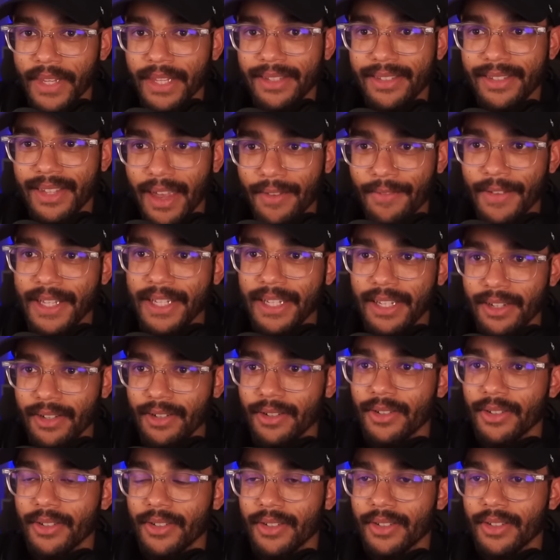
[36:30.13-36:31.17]
seven
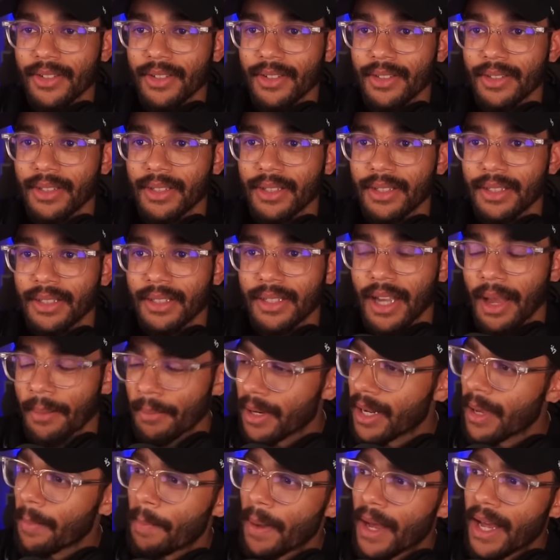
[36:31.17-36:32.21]
years
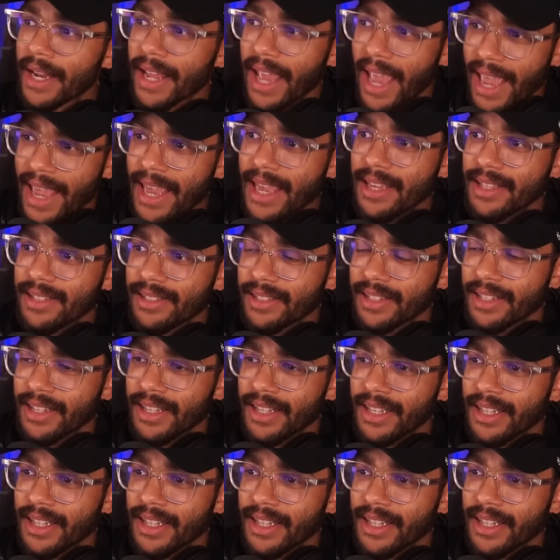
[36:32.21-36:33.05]
coming up on eight